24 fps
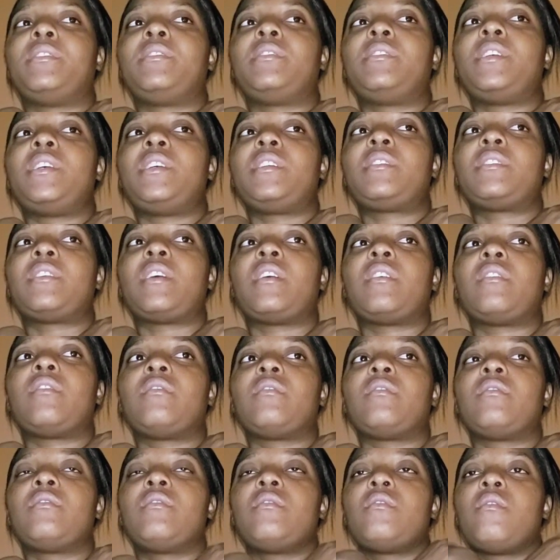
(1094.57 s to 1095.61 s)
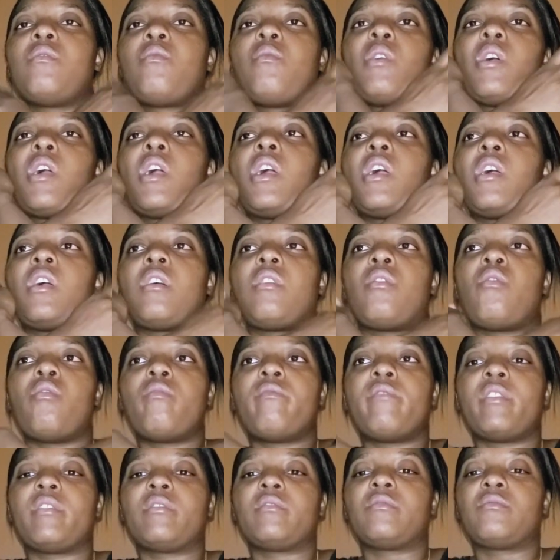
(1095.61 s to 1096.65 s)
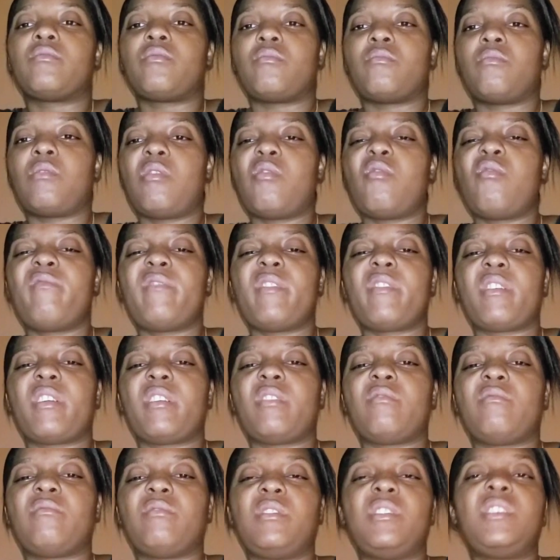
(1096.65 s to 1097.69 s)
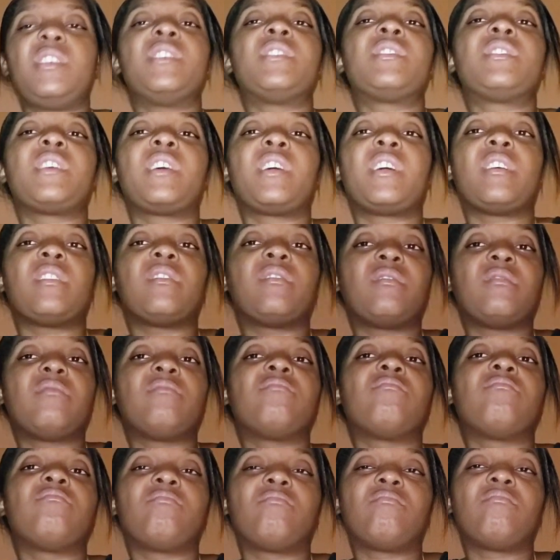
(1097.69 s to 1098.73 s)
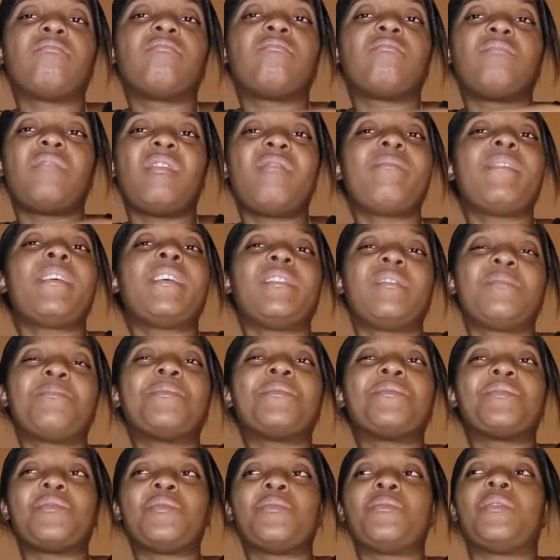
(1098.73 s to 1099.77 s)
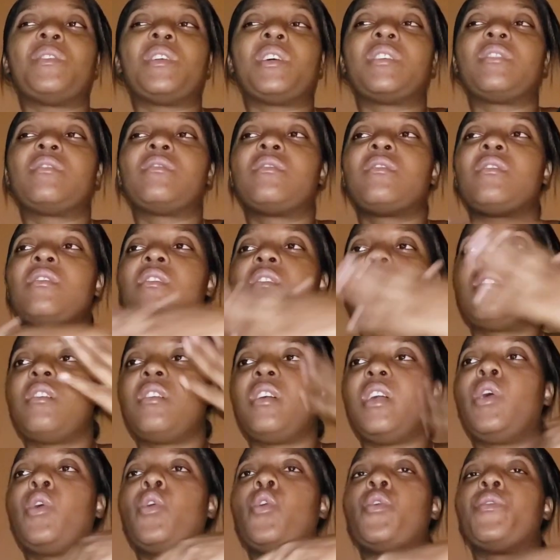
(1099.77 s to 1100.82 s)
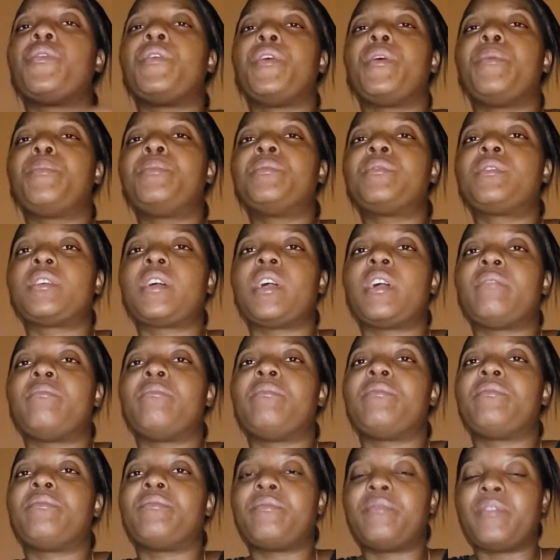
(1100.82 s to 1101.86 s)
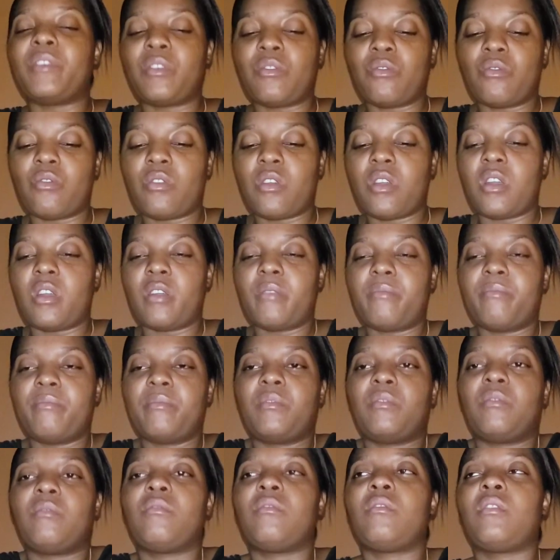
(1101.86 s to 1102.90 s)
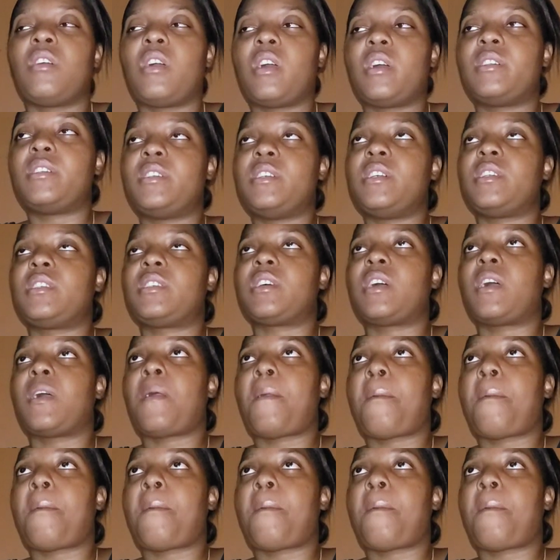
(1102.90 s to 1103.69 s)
theater overall theater. Everybody's supposed to know that. You go and you put on we go theater.